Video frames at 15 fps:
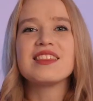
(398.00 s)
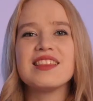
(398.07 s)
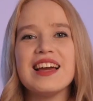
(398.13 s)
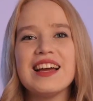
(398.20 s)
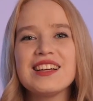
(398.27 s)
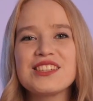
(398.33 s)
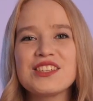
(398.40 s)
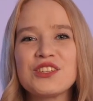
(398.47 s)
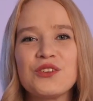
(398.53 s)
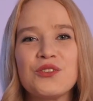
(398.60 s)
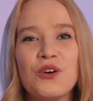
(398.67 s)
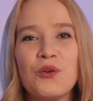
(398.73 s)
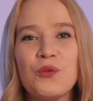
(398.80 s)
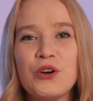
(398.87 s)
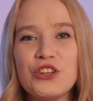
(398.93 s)
Thanks
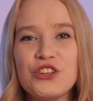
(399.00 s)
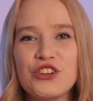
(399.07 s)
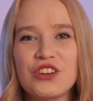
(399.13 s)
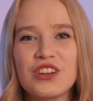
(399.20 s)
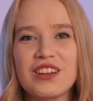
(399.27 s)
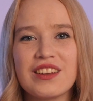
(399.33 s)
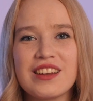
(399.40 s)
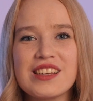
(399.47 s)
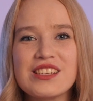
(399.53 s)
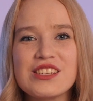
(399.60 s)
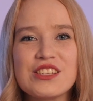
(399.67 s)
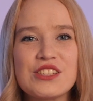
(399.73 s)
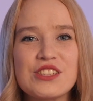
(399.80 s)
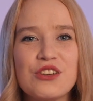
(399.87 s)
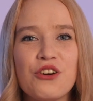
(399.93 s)
for watching!
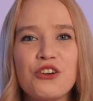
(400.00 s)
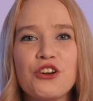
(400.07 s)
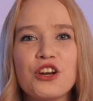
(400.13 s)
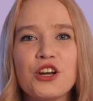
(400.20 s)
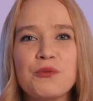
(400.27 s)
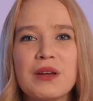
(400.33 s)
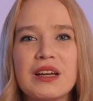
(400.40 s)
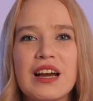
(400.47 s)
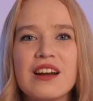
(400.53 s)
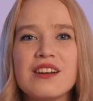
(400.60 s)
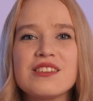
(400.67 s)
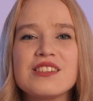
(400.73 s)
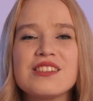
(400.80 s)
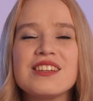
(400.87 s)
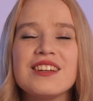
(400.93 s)
Store your
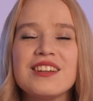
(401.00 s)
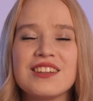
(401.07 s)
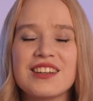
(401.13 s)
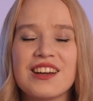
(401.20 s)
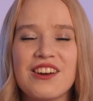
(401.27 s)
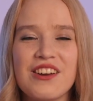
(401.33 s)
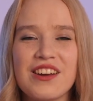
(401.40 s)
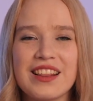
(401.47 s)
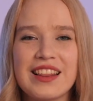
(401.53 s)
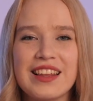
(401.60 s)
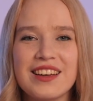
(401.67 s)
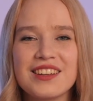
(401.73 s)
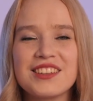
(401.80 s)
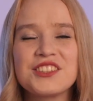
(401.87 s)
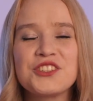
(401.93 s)
cryptocurrency
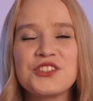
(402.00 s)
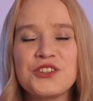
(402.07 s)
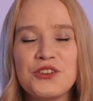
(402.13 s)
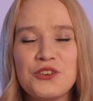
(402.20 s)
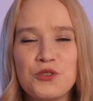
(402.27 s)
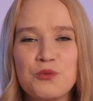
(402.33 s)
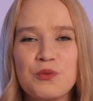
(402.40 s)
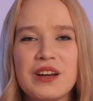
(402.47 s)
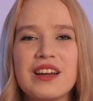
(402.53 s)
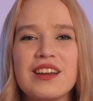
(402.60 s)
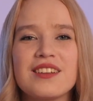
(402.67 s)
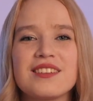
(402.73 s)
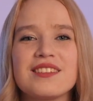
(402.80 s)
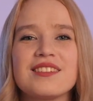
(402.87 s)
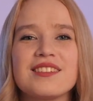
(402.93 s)
correctly.
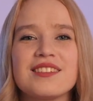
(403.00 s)
Goodbye!